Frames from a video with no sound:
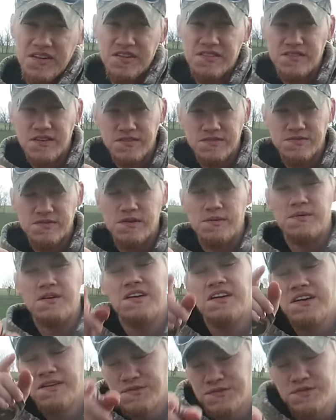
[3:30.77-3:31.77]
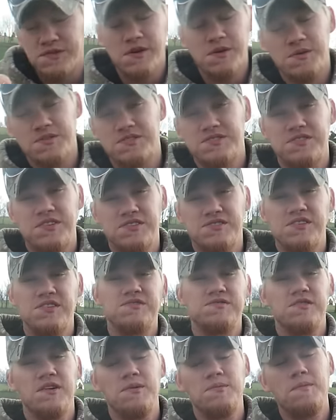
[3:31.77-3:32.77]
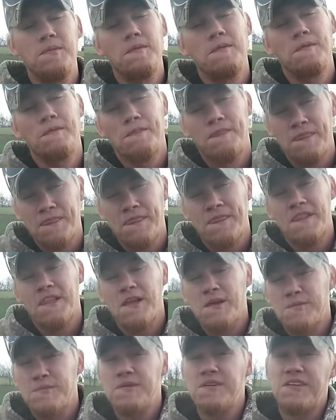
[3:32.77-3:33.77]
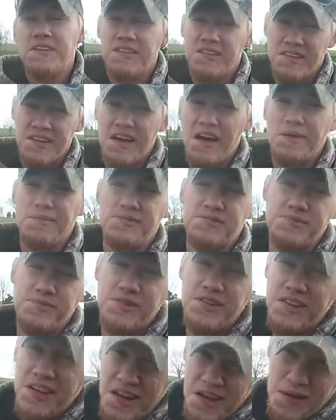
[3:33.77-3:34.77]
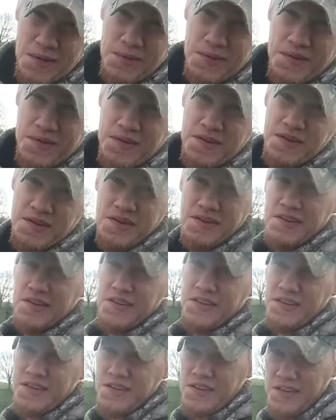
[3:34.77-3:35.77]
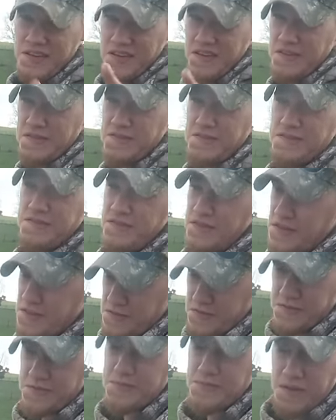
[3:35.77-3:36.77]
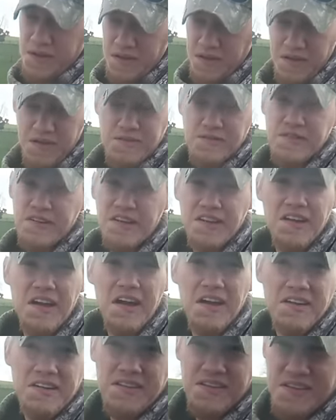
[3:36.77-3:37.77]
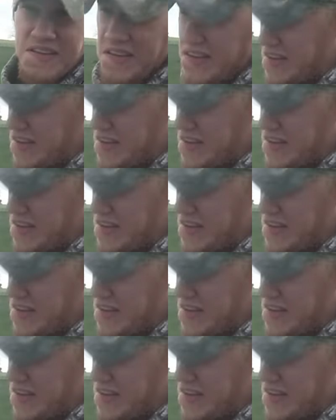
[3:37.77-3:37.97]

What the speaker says: the tits that's from, if you know what the tits that's from, put it in the comments below. If you're probably a freaking 90s